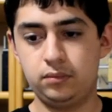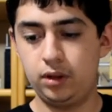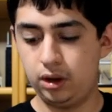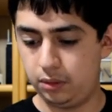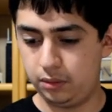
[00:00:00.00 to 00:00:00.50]

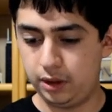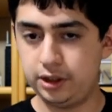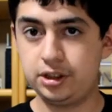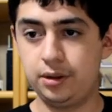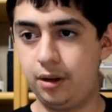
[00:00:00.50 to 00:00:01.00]
Oh, I
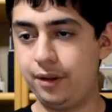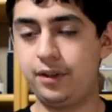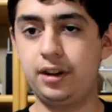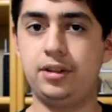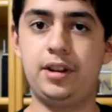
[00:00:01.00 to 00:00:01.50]
should, oh, I
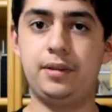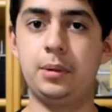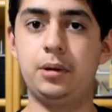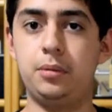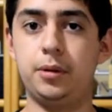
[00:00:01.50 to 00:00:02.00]
forgot to say
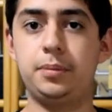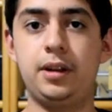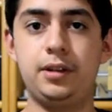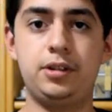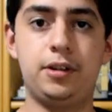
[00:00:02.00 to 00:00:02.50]
remote. Whoops,
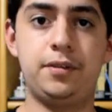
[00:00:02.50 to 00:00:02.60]
I should